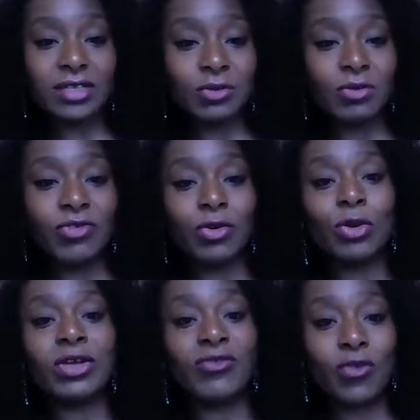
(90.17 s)
So if you're
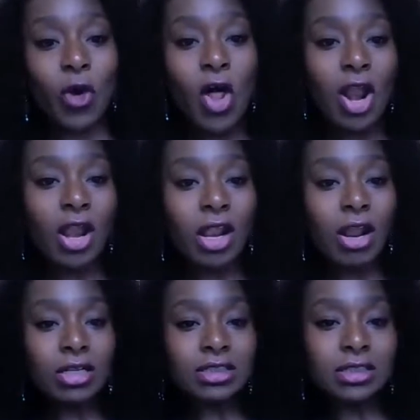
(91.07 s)
looking for
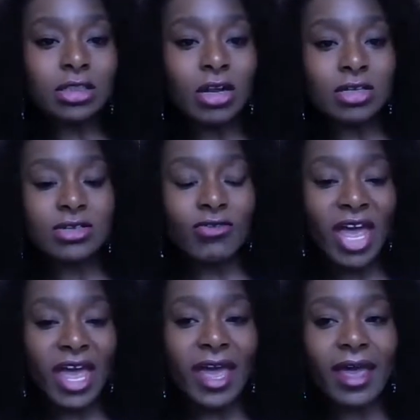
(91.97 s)
lots and lots of
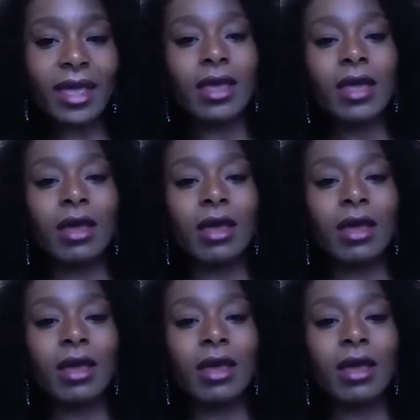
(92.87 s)
hair,